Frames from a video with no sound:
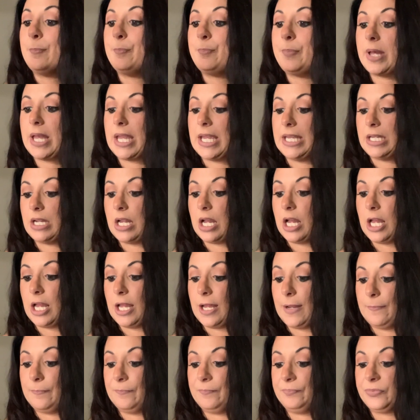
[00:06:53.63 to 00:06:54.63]
But
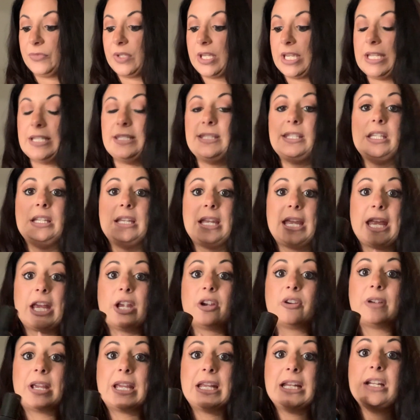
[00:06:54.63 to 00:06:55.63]
it's an
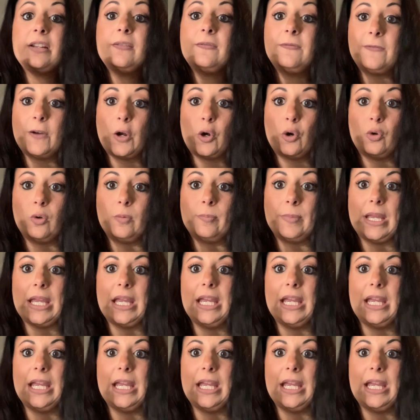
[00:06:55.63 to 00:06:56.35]
aerated foam.